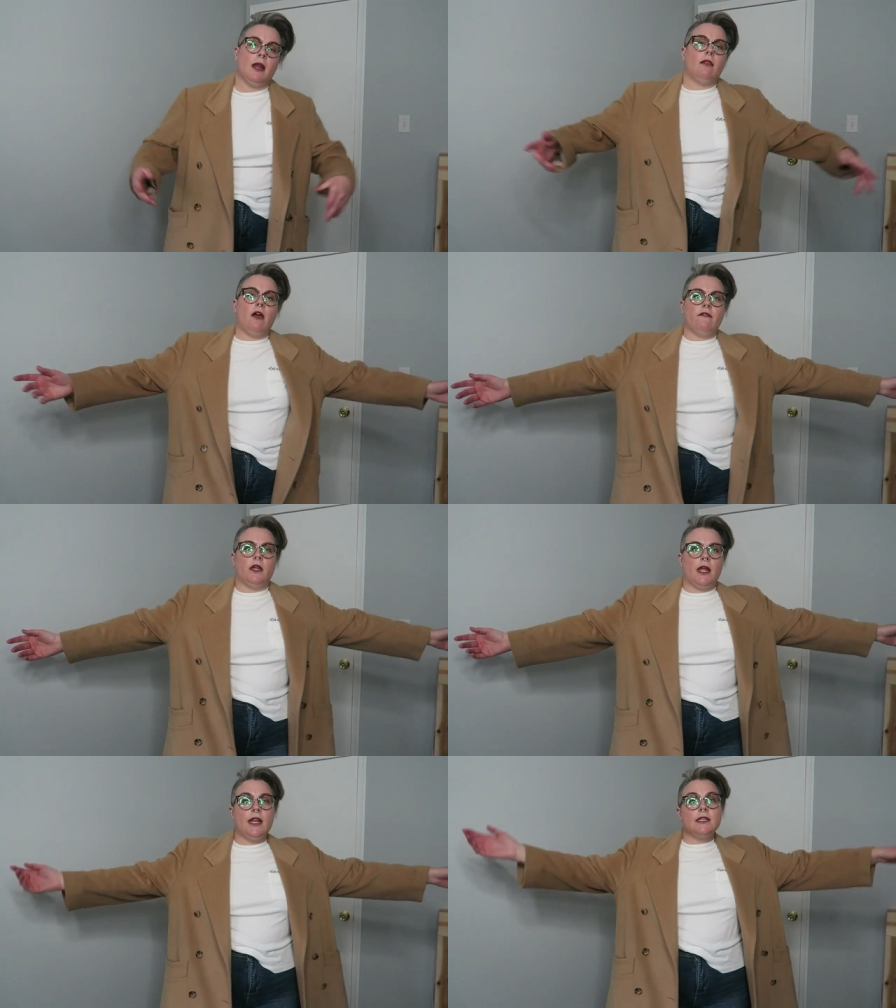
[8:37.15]
I mean, I love
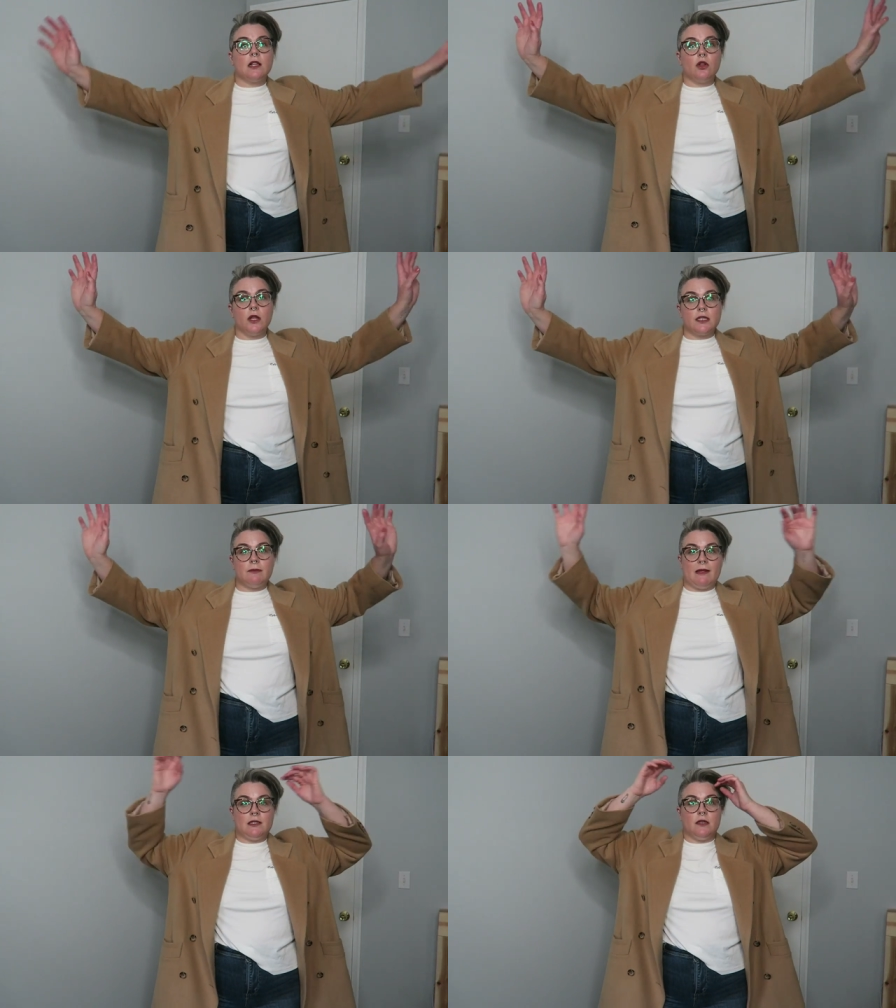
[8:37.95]
it. It is a little
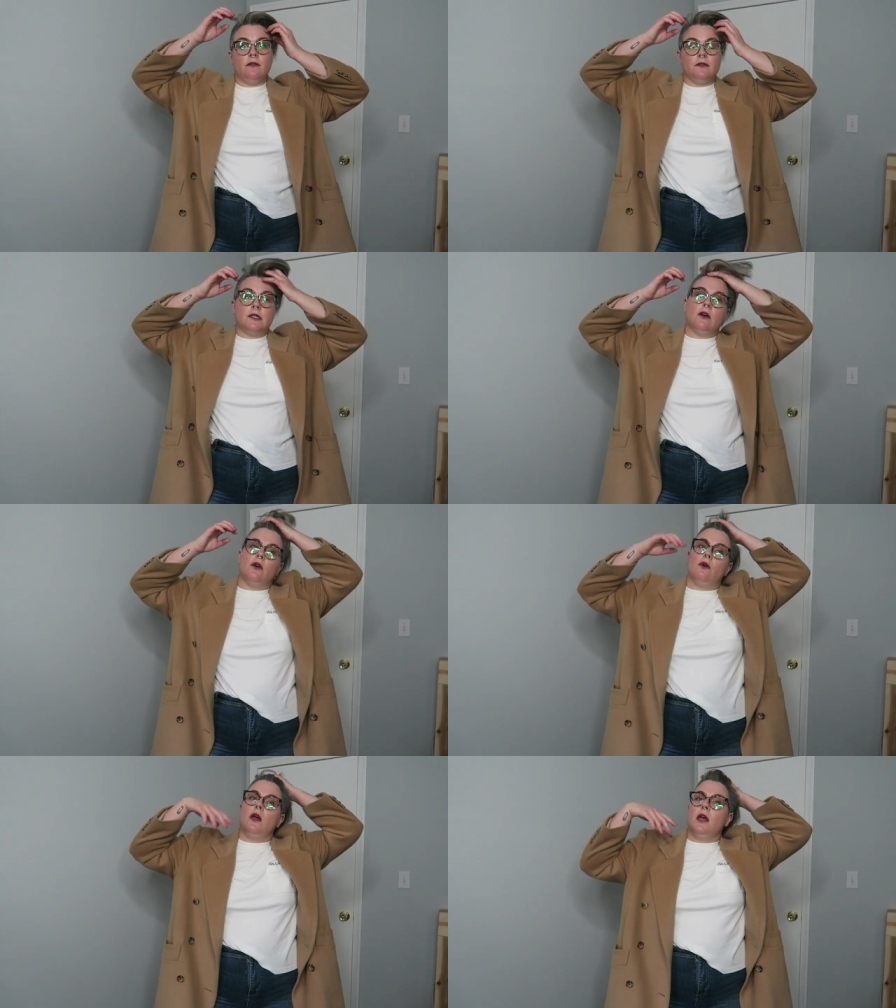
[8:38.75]
expensive,
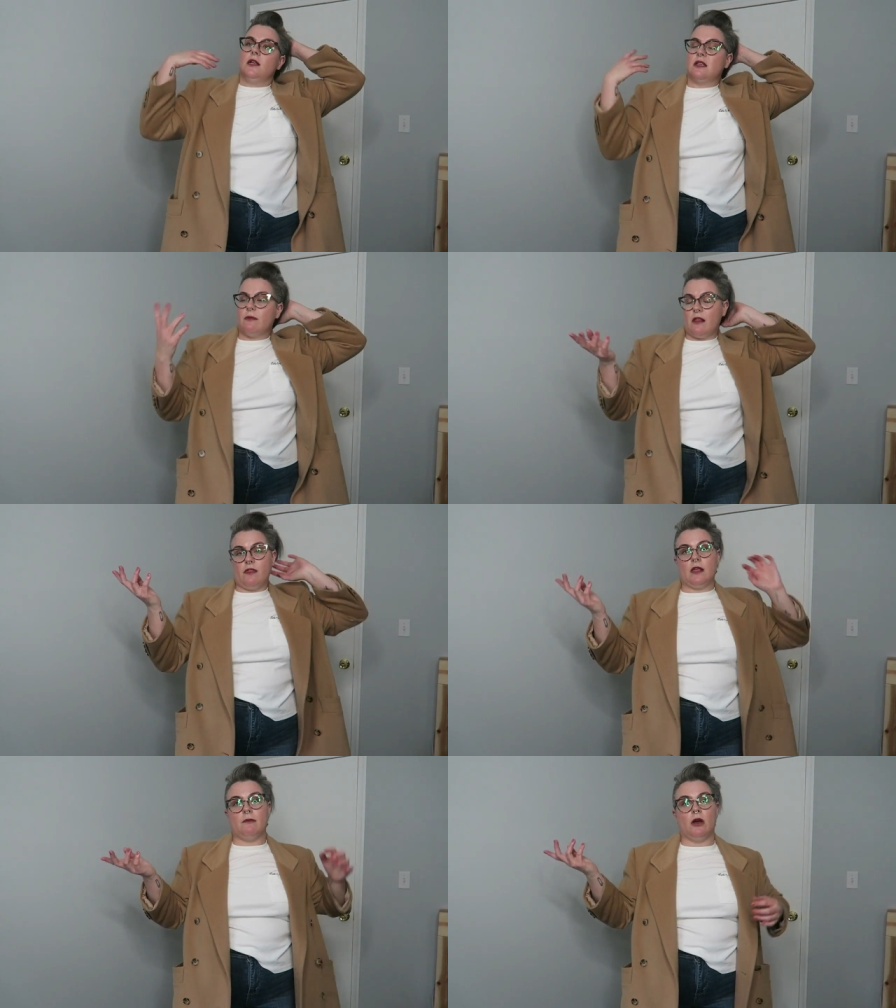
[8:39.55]
so something
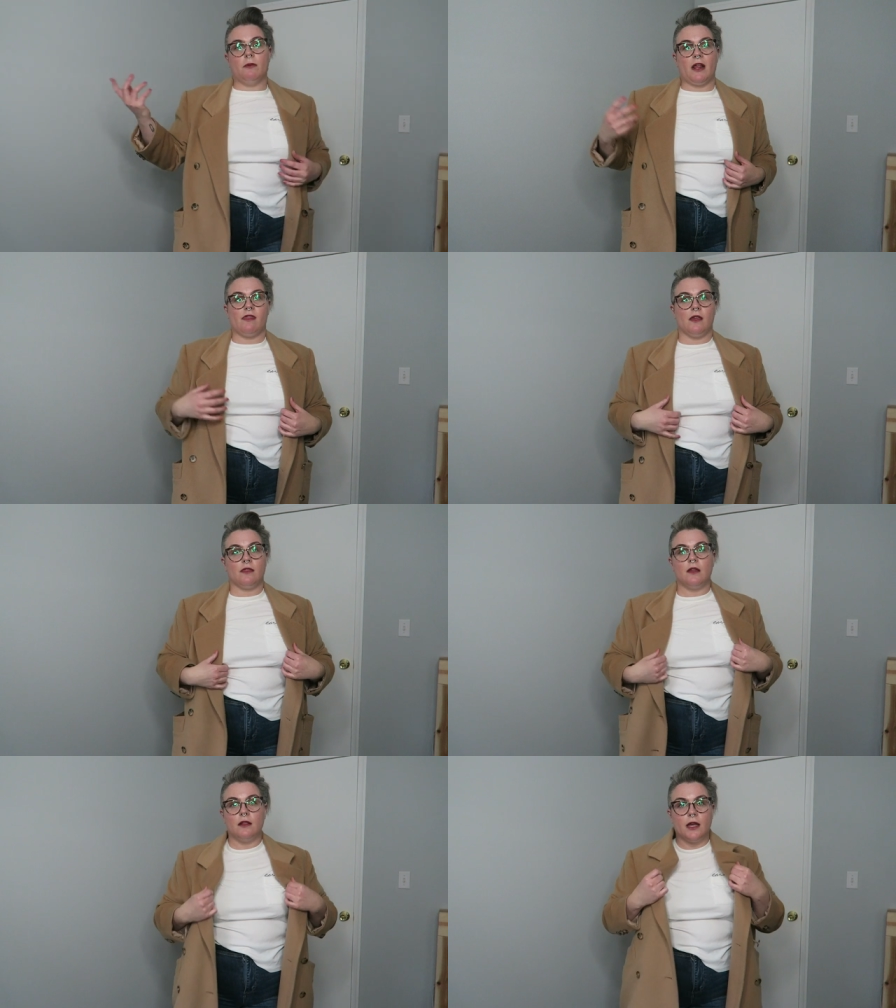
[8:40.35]
to think about, but I
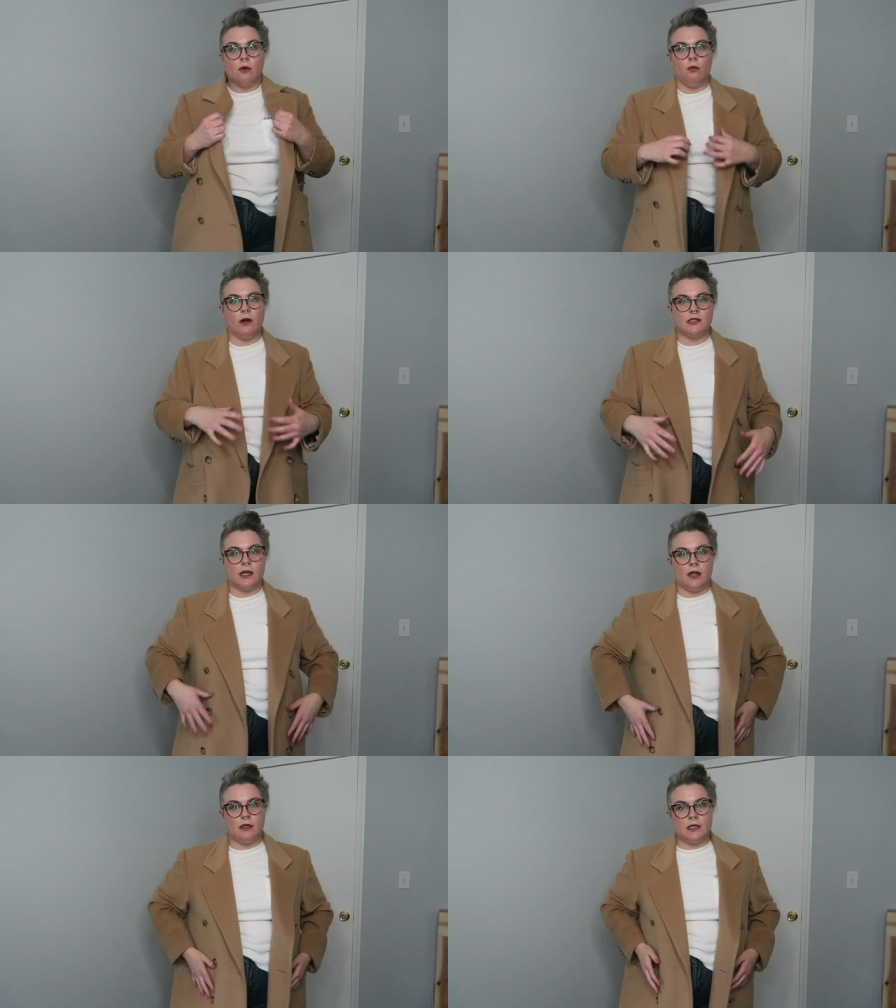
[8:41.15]
think that like once
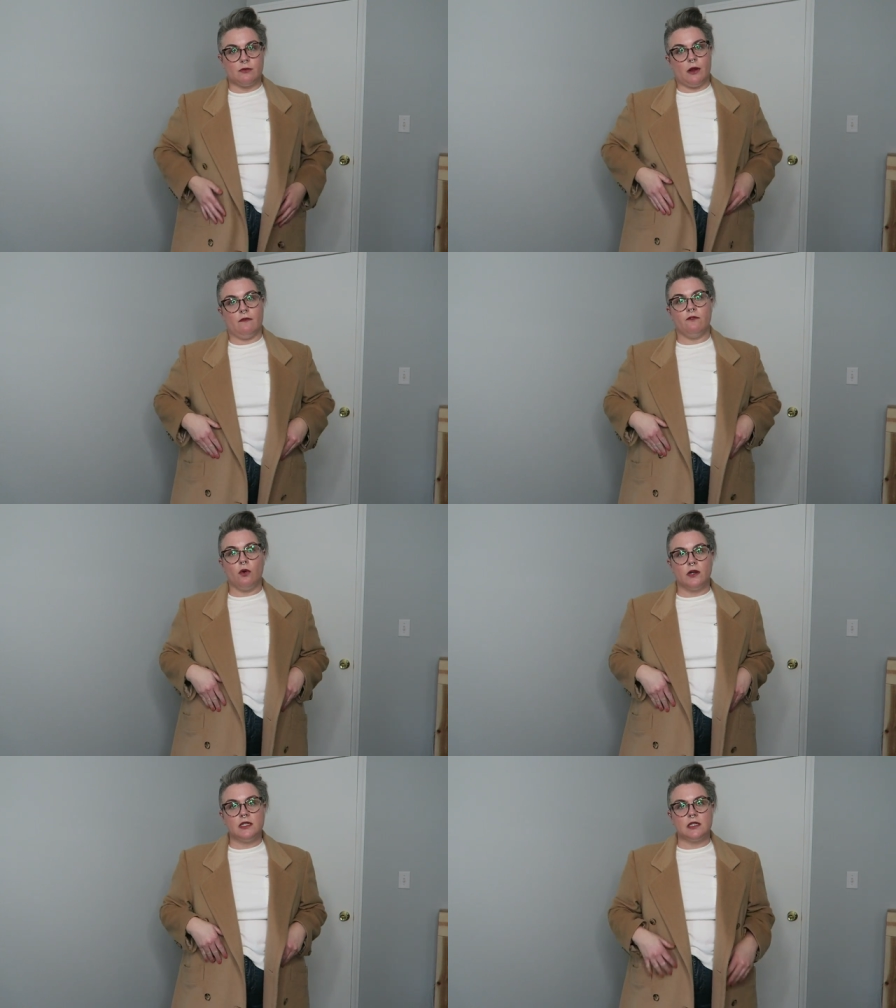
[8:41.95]
I get these
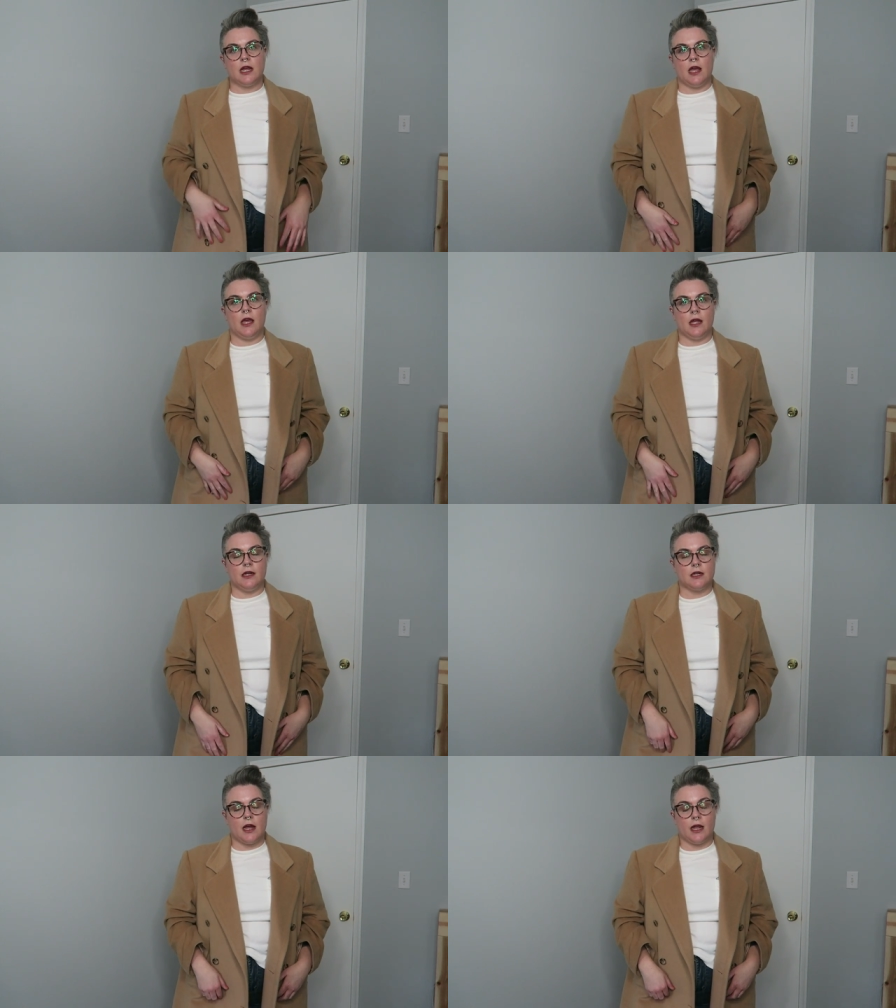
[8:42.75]
reinforced
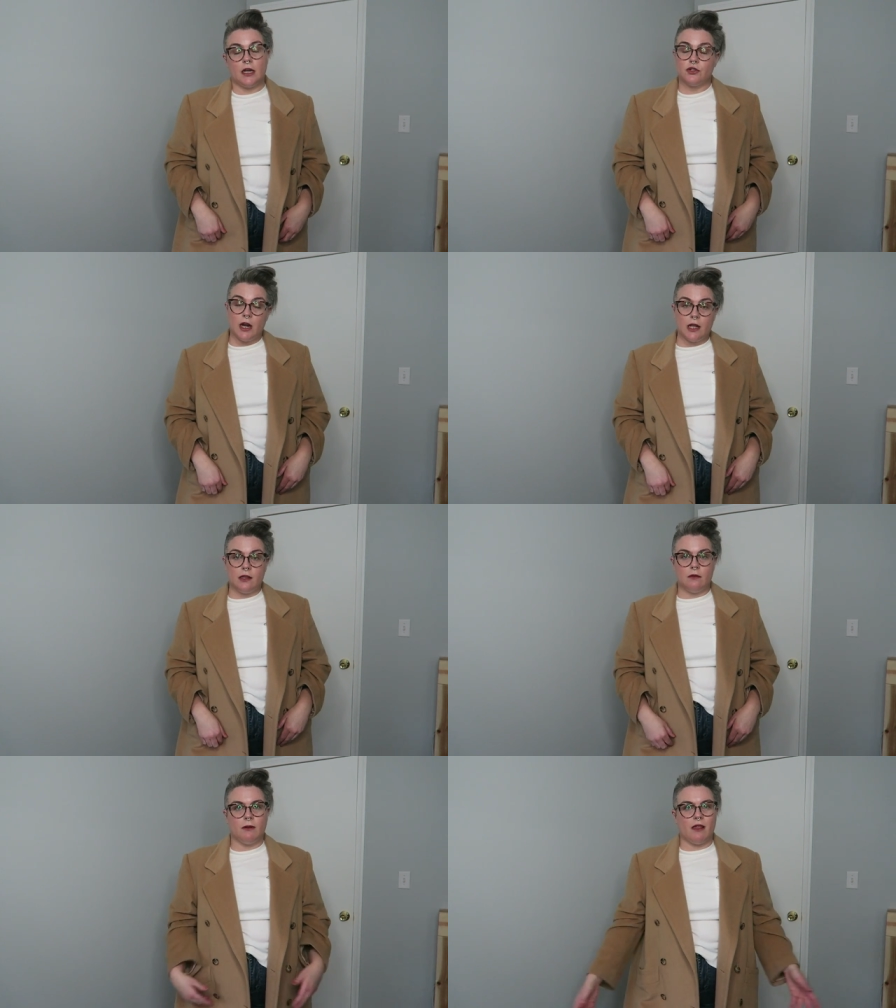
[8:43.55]
and I get it dry
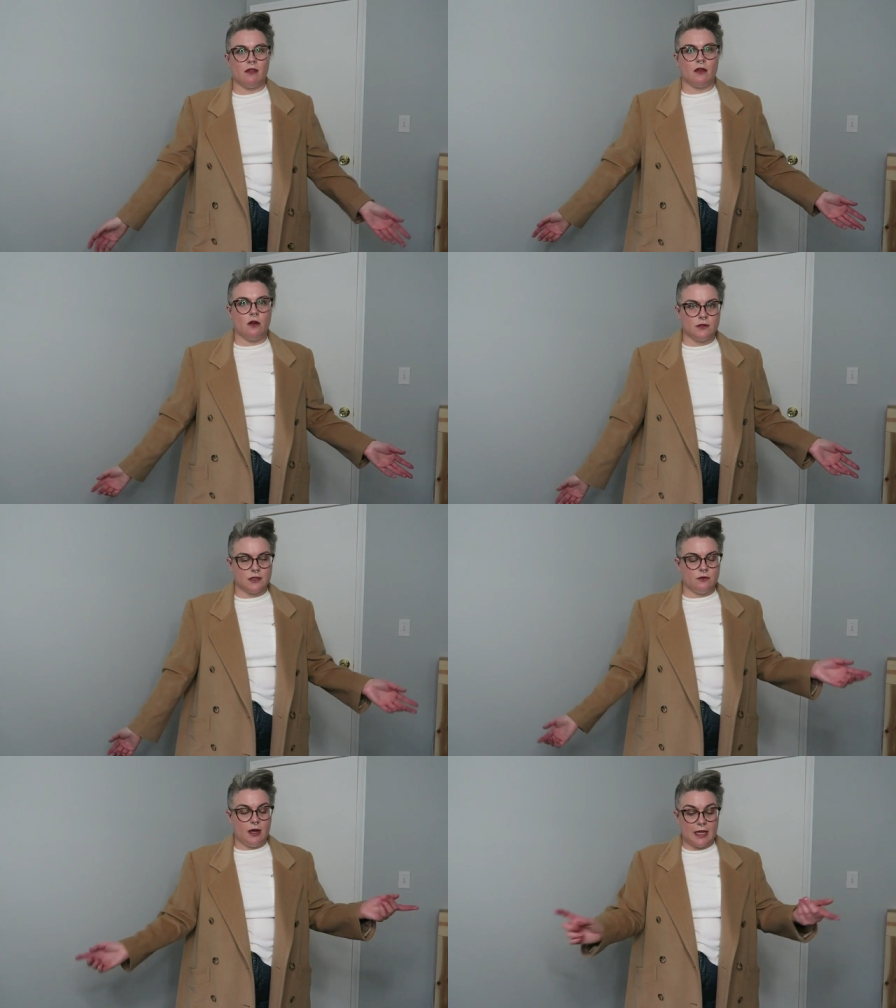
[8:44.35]
cleaned, but I think
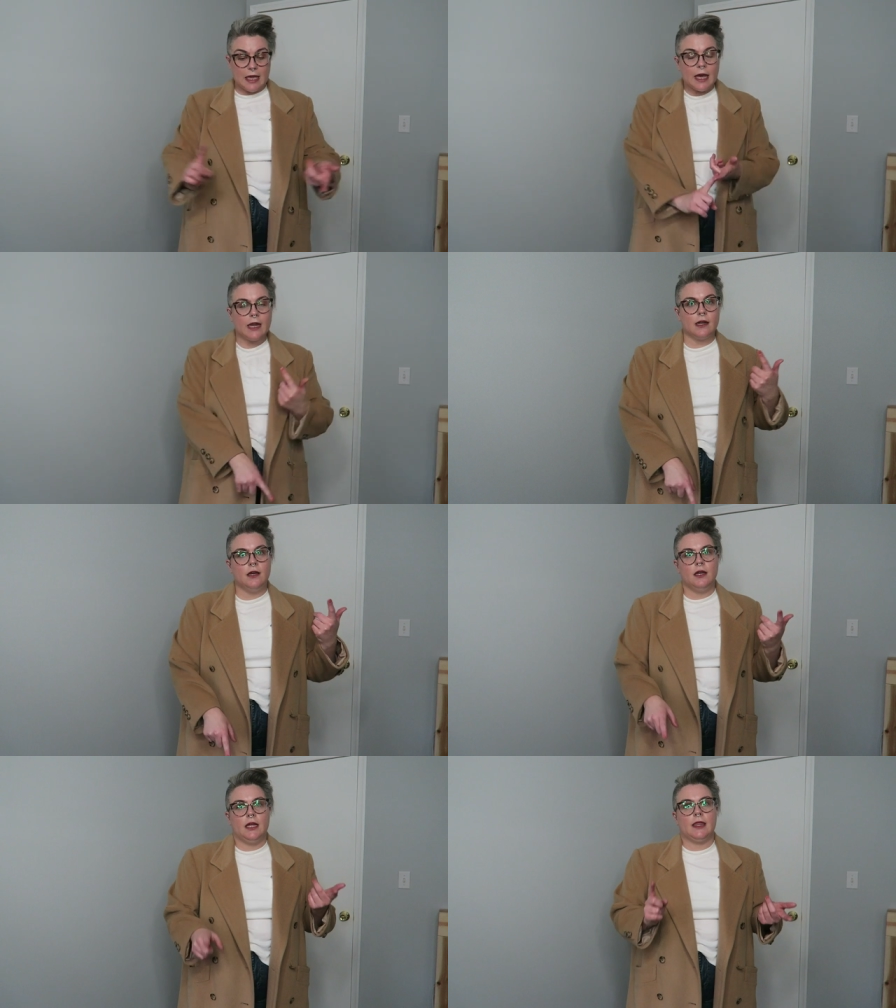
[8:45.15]
also again,